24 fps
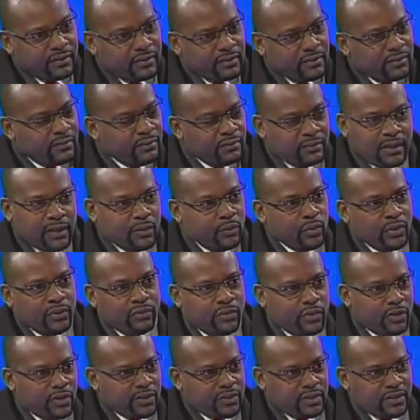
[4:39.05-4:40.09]
then we have
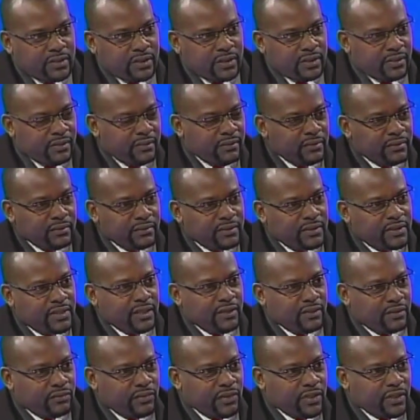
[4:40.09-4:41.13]
lost the sting
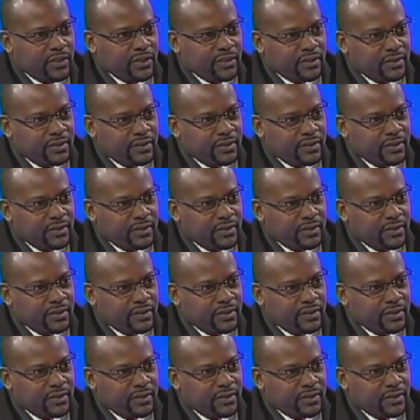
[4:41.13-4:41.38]
of the hunt.